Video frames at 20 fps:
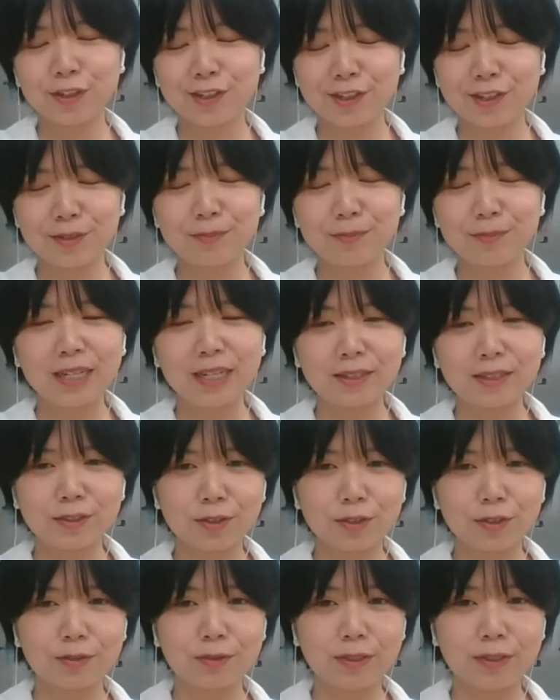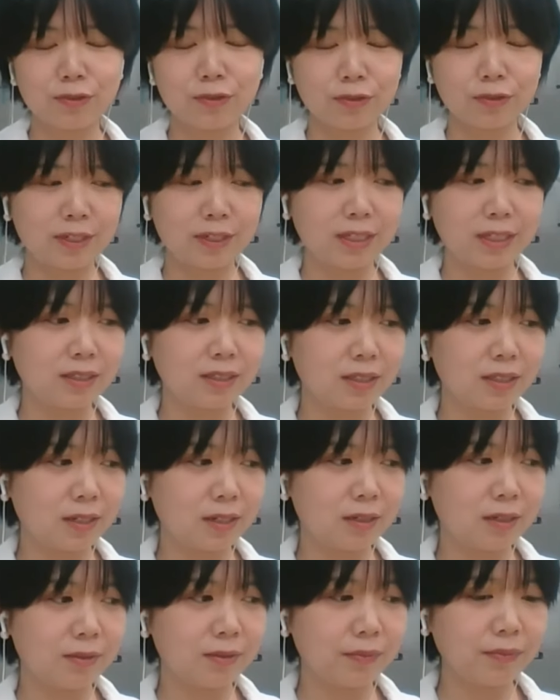the bilateral trade
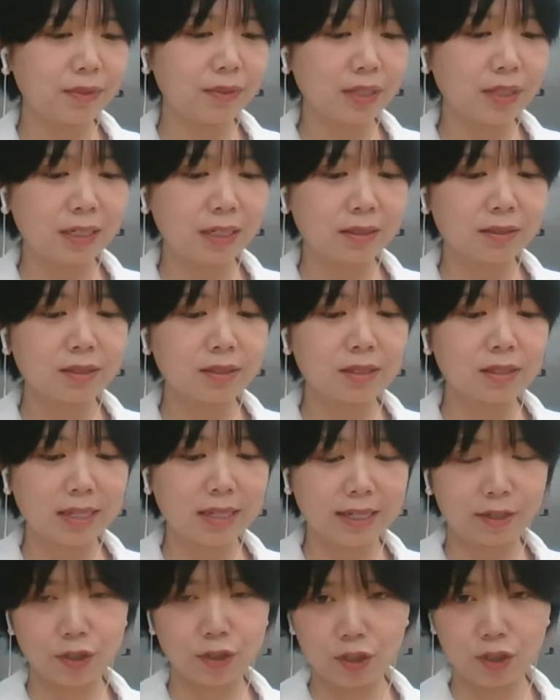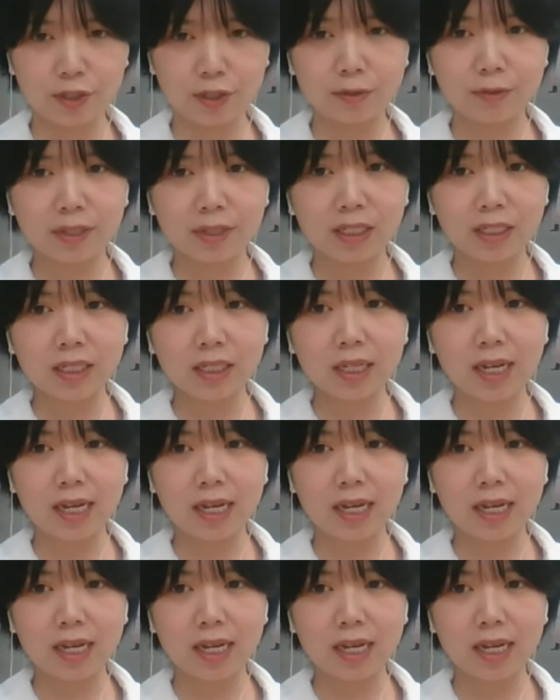things like sharing,